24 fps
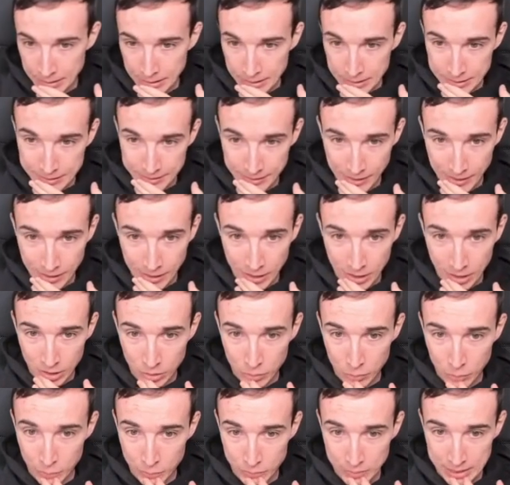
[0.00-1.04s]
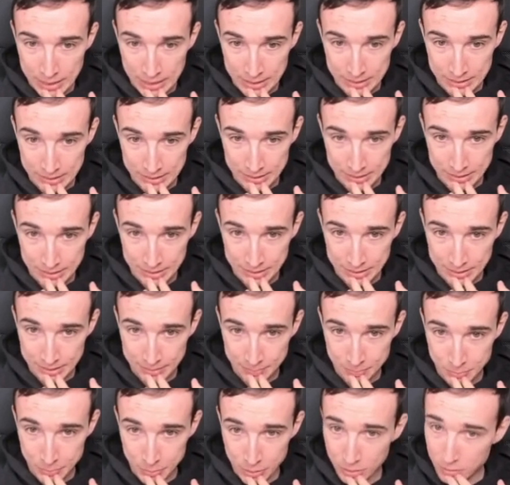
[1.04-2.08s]
So that's
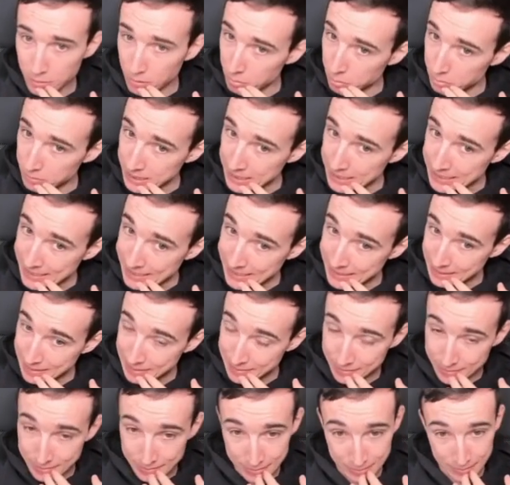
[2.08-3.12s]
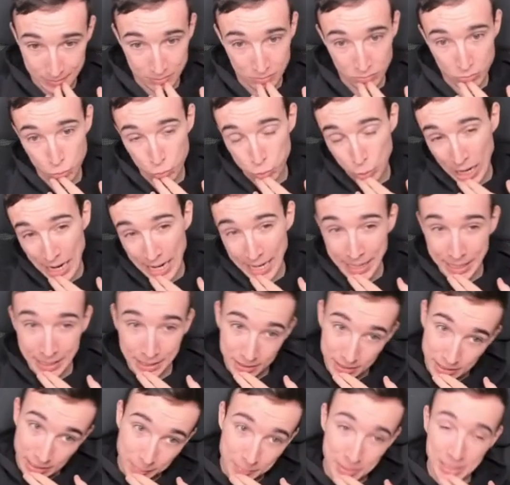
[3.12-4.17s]
probably
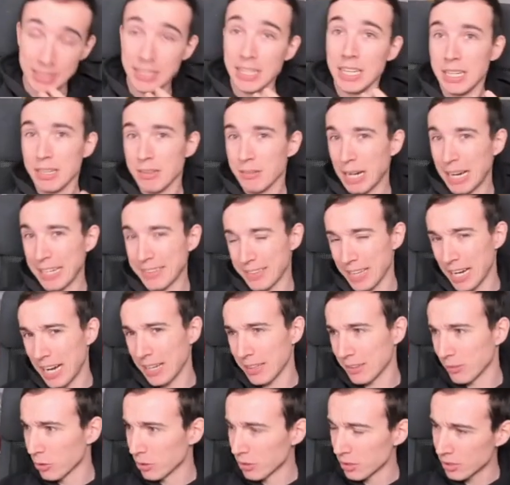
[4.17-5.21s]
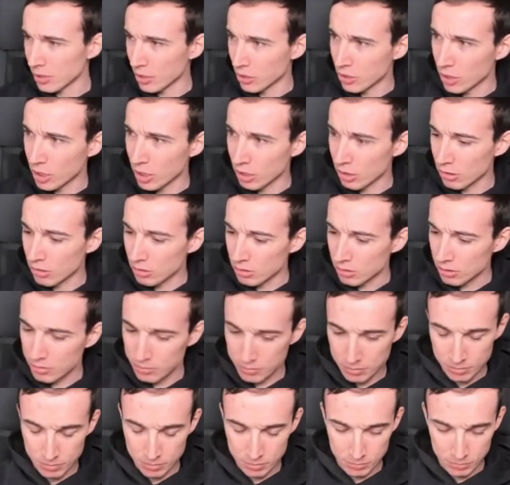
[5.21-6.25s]
why. I mean, I, I don't recall,
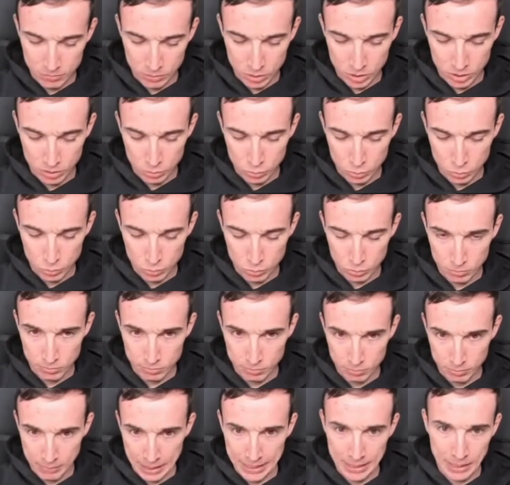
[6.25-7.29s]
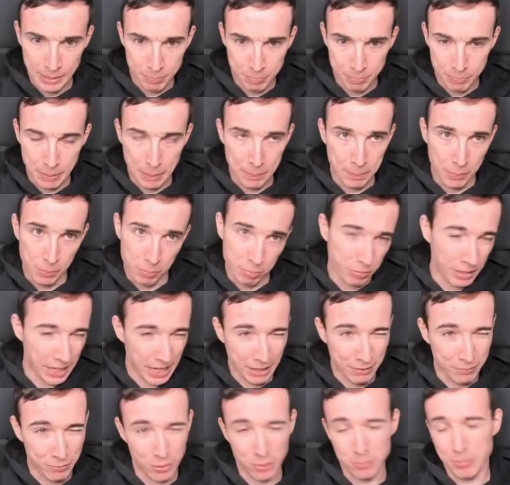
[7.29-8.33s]
you know, many people
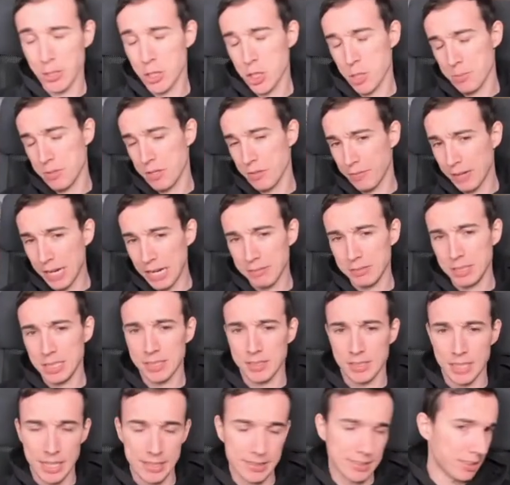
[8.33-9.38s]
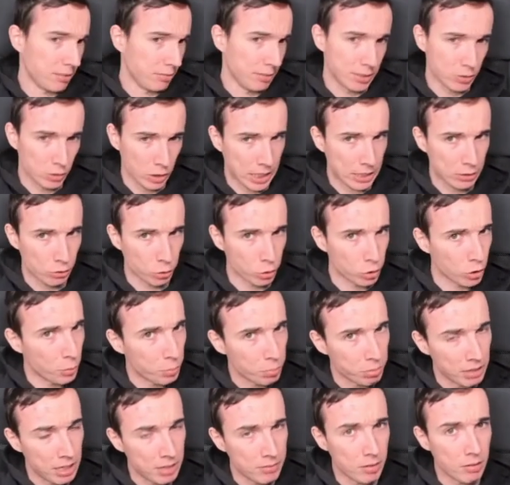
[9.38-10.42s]
playing for bishop g5 these days, at least not top
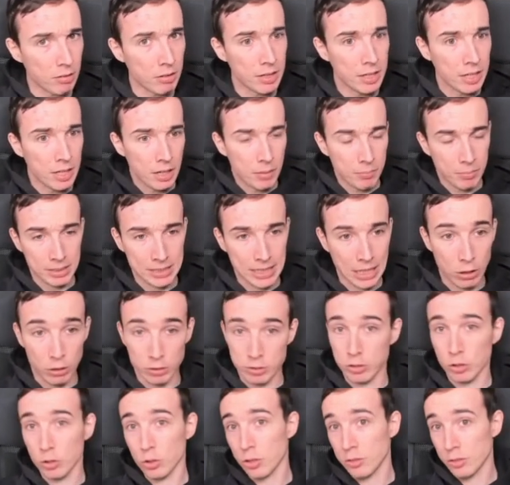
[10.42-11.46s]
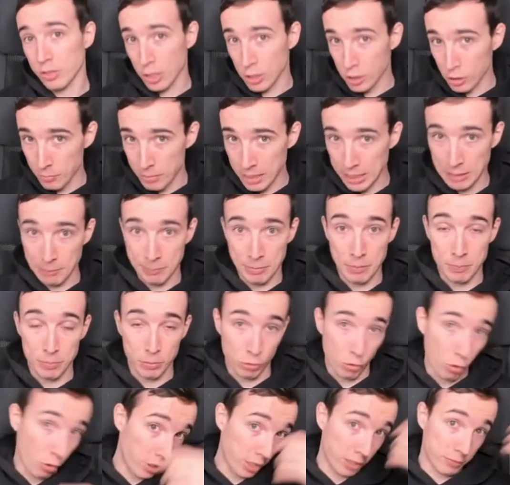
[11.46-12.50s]
level. But I also don't recall many people
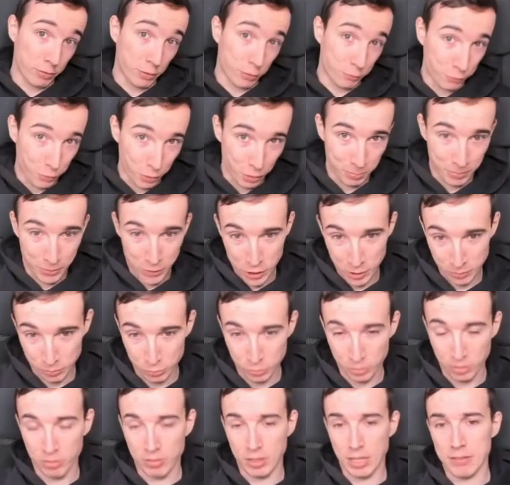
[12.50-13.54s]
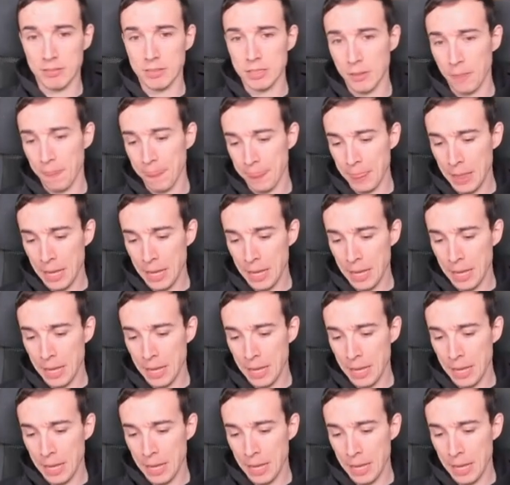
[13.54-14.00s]
going for four bishop to e7.